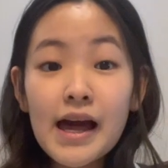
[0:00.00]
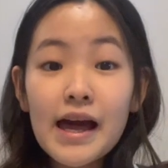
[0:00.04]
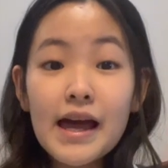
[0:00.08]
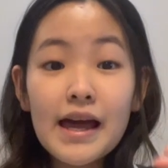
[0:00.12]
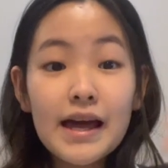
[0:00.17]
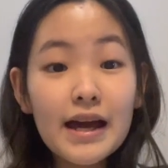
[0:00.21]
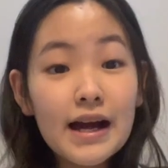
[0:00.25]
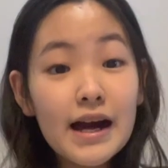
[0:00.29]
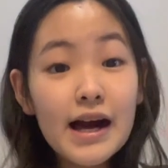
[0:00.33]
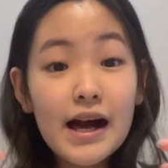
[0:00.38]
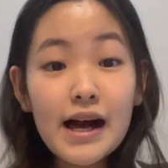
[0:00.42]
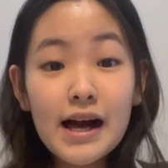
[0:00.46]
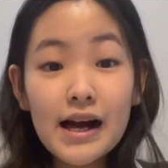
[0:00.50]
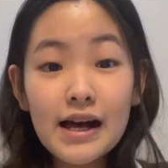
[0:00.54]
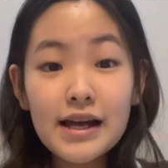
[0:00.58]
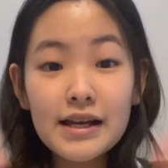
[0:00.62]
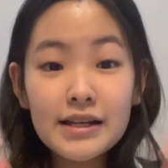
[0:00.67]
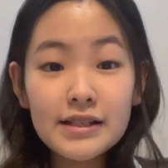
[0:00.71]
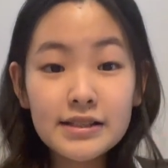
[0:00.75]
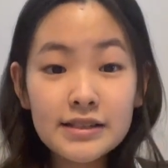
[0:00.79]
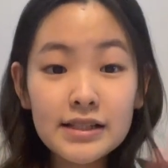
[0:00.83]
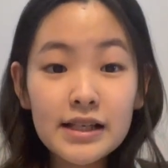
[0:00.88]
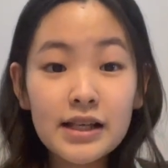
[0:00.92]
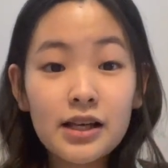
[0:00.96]
Hey
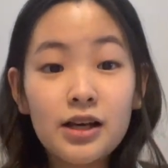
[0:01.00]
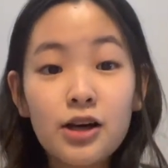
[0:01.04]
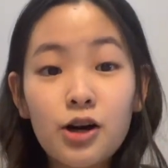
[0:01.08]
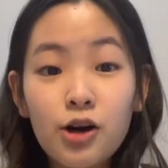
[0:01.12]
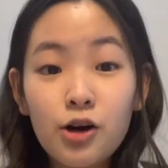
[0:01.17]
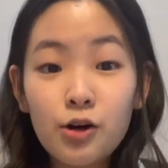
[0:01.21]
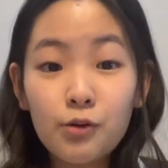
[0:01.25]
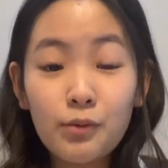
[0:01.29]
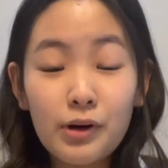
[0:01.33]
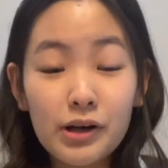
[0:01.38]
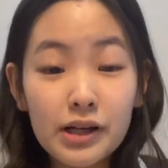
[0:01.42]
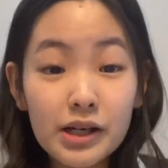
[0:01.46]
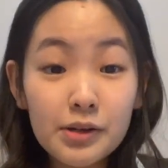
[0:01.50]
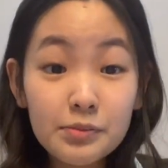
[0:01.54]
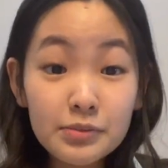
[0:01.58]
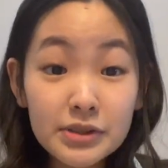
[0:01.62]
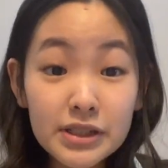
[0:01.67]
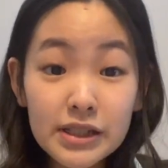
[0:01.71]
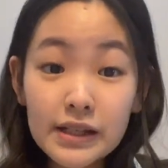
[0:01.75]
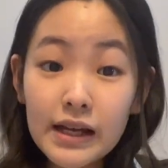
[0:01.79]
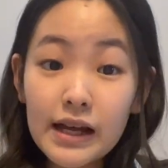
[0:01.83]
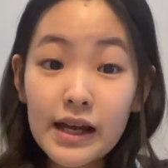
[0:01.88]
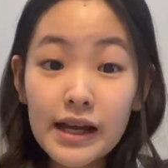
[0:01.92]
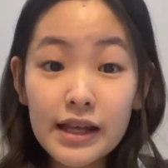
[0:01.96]
guys! Welcome to
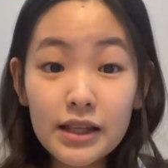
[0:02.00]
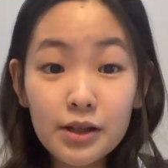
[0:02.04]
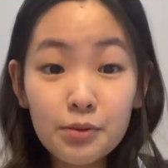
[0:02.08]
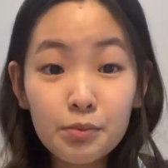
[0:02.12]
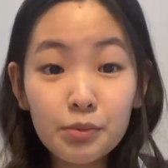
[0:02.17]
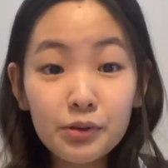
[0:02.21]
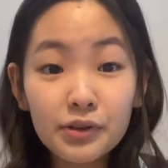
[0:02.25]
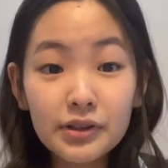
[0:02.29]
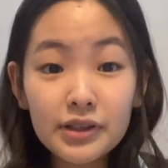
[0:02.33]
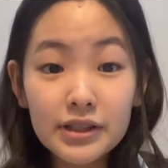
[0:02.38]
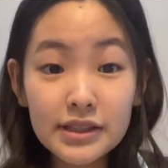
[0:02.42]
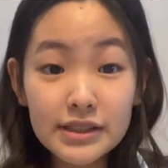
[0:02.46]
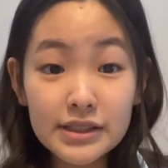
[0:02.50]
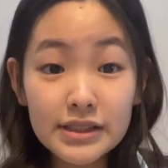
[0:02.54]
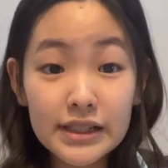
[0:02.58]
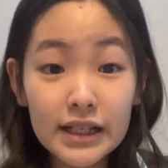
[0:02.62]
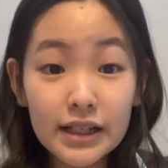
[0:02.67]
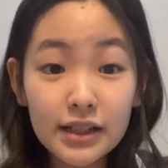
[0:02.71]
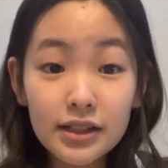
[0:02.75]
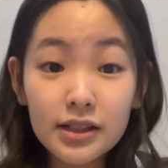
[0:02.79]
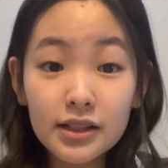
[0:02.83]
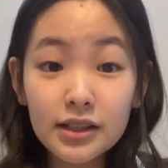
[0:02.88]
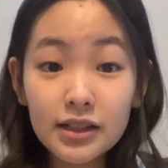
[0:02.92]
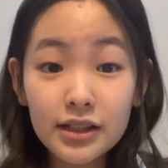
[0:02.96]
the edible insect
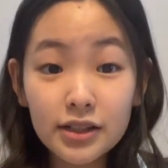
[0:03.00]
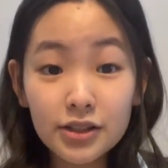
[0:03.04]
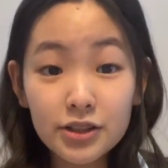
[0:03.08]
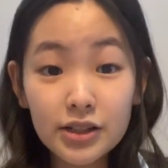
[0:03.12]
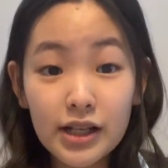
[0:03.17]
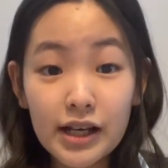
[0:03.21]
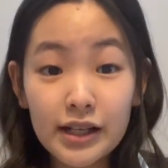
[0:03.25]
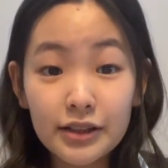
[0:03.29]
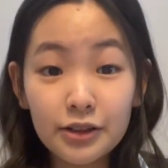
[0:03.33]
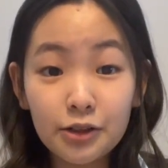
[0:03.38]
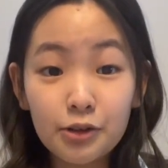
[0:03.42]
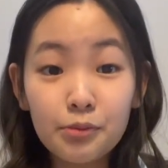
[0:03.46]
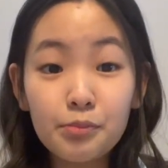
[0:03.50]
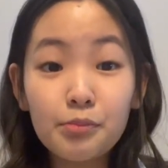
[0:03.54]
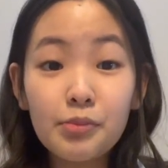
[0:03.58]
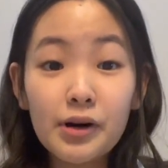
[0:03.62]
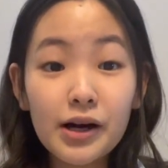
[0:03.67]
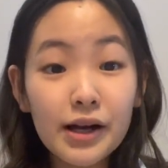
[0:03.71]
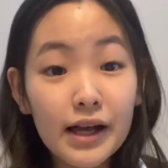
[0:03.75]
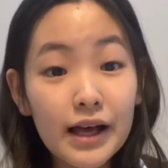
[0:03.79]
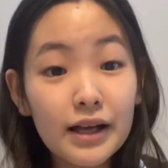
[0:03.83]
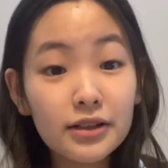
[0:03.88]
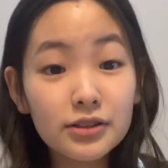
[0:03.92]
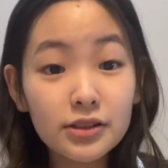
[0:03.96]
cooking channel,
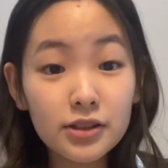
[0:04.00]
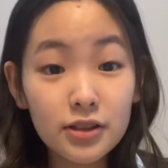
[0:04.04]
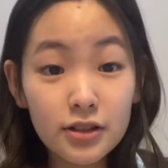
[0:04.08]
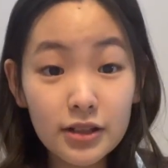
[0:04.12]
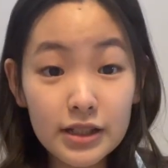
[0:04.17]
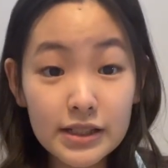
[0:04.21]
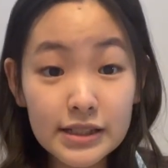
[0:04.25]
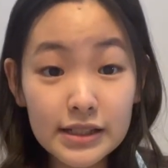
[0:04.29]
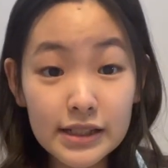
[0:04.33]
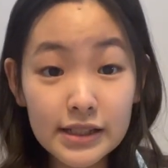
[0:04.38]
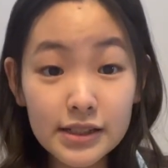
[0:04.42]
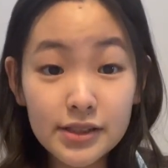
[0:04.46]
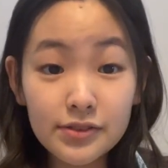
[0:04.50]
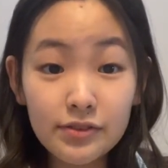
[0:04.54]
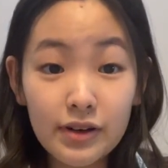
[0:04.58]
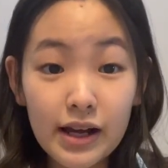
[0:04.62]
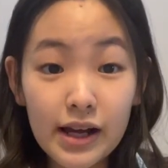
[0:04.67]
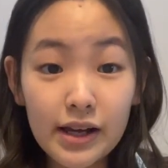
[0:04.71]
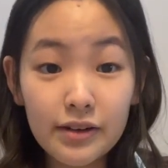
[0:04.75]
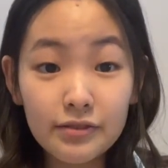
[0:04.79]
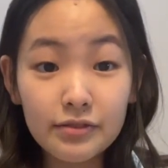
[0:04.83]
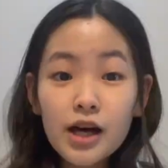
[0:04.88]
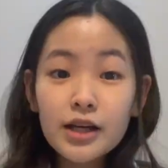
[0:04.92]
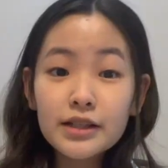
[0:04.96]

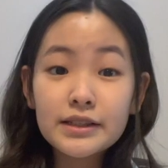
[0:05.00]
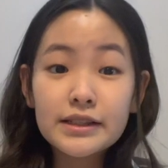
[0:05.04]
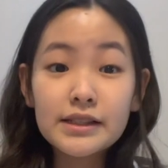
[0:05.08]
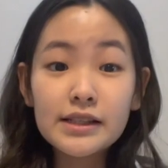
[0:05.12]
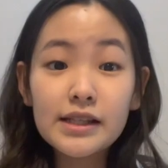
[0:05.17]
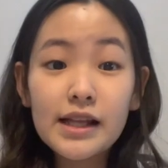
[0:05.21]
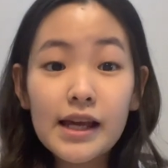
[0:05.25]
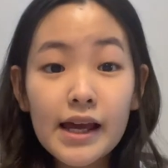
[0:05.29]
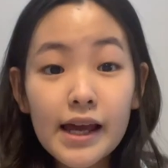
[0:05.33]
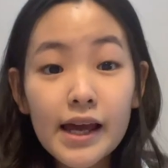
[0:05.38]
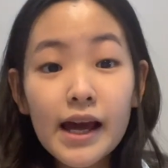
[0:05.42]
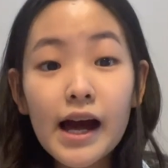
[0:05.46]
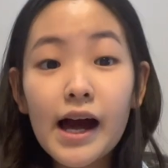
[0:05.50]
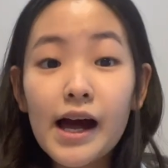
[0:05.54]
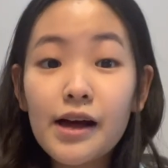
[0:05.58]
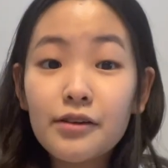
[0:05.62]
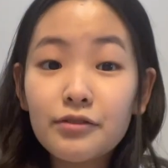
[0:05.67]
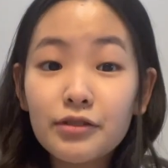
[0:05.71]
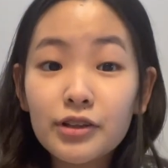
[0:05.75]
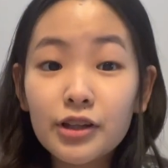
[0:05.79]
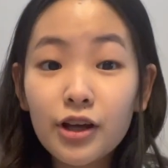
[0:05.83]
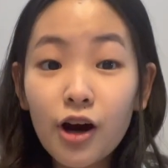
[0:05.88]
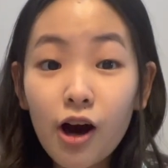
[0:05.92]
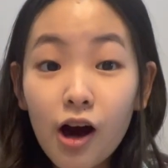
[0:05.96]
BUGHOUSE365. Today I have
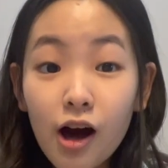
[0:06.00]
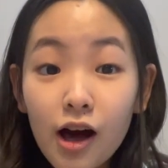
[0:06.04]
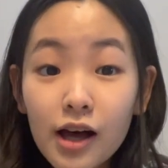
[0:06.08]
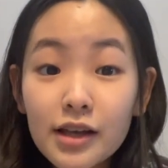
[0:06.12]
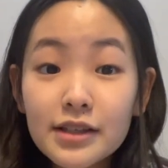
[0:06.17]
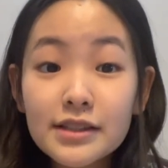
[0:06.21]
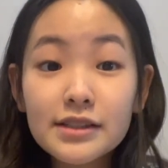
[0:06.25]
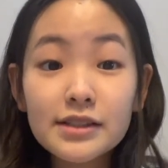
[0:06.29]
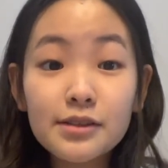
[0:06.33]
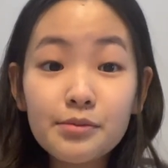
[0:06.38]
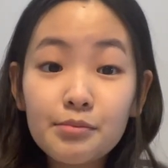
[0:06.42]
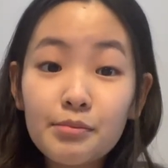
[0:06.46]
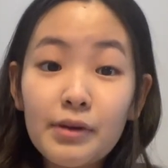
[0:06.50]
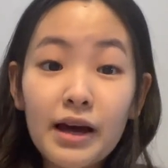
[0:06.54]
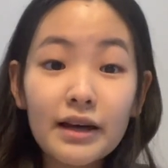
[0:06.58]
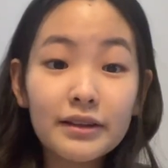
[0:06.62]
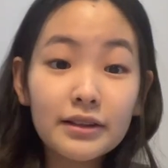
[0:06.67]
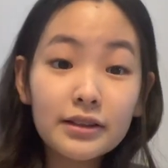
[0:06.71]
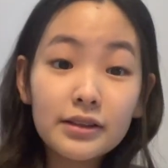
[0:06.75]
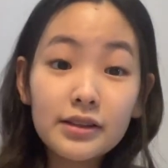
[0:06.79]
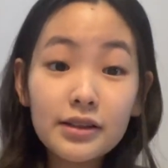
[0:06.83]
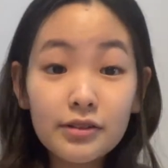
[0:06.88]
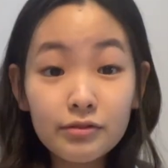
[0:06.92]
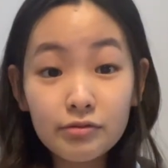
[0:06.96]
an awesome
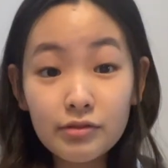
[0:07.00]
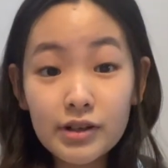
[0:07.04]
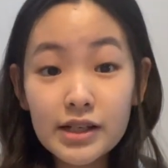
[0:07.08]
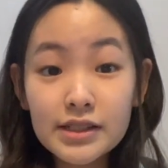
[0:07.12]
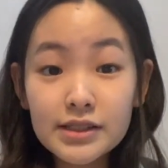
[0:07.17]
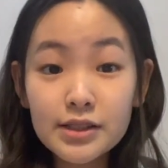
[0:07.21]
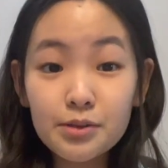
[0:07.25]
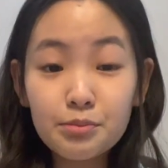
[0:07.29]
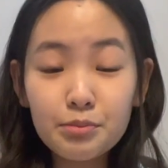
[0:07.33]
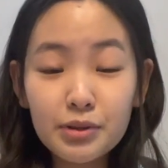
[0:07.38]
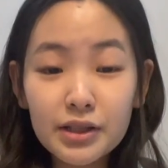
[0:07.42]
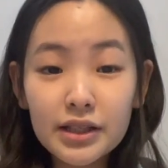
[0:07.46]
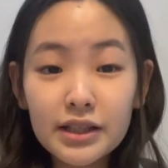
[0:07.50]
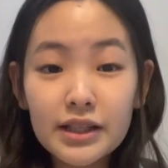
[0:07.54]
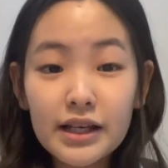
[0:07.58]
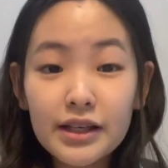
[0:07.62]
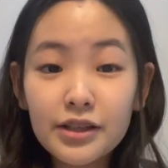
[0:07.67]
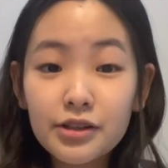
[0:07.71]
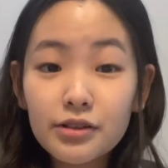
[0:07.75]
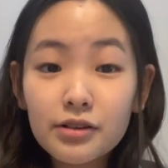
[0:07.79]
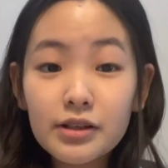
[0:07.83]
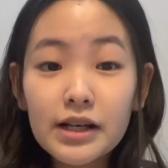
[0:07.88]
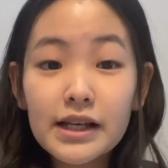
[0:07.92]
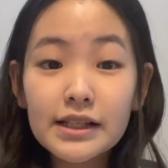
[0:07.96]
madeleine recipe that
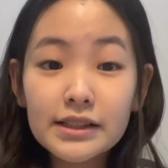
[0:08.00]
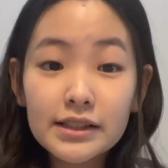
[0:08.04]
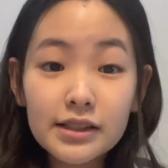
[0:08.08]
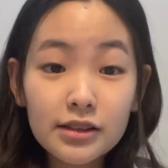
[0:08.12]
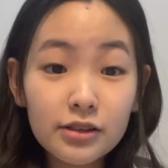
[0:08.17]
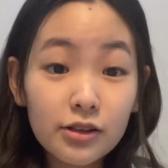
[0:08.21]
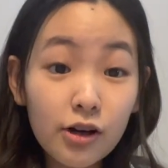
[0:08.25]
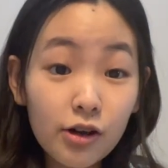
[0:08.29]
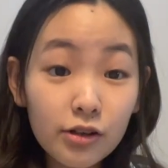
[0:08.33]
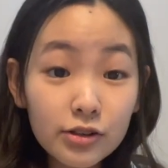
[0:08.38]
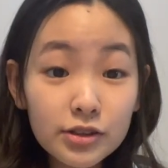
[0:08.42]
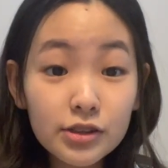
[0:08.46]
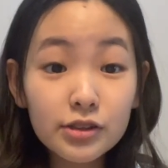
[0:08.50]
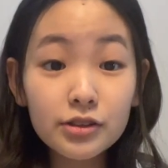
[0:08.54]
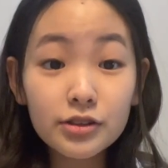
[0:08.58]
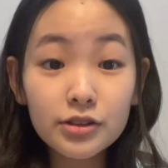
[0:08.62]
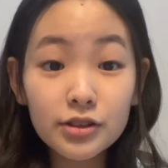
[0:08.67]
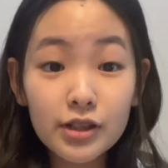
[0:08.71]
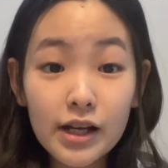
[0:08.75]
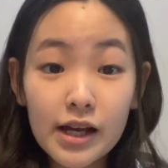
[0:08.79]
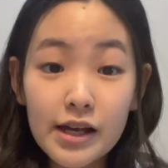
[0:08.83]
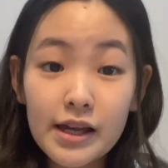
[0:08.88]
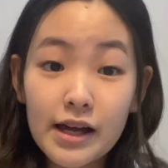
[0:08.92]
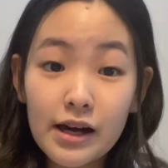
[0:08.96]
you guys can also
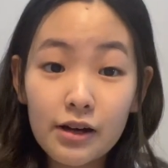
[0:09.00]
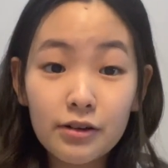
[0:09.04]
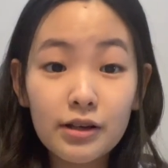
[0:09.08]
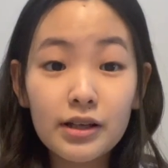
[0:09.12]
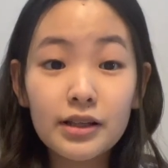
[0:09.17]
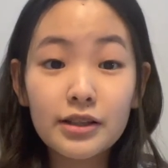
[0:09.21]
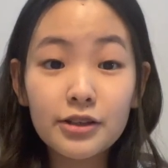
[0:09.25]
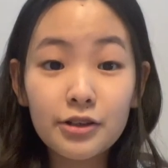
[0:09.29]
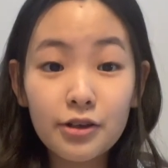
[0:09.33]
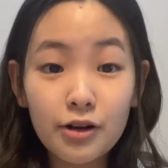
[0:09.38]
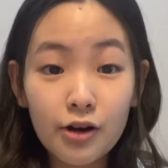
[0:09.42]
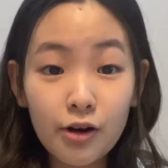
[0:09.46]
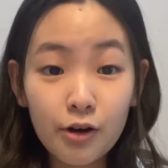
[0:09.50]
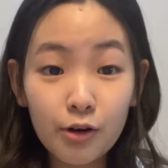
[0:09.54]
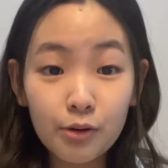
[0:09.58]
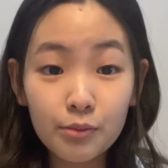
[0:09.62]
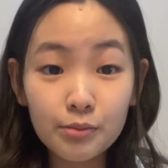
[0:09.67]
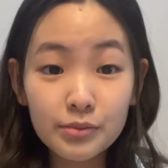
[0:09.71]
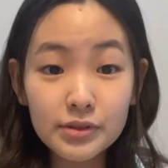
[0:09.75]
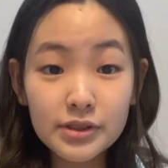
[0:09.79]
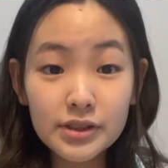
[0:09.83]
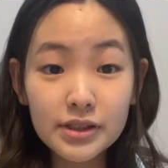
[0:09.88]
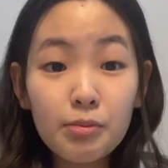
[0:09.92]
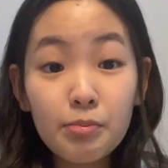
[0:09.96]
try out in your homes.